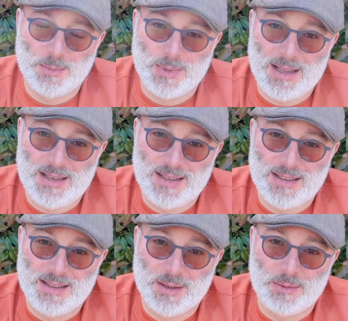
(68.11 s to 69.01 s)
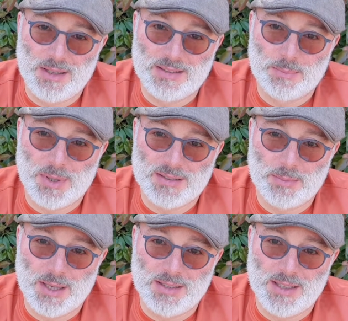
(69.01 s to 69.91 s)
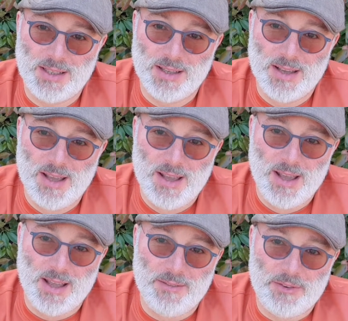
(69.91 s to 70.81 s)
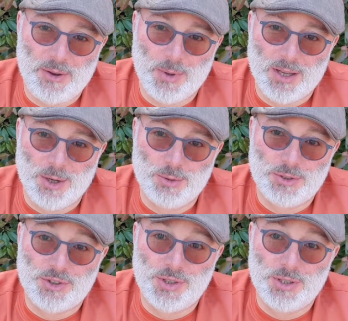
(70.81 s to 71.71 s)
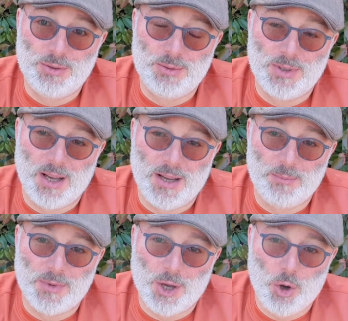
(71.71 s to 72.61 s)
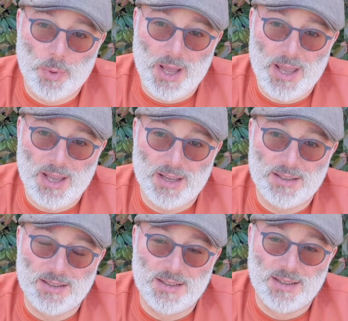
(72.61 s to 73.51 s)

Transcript: well, there is a possibility if she will go through Copenhagen.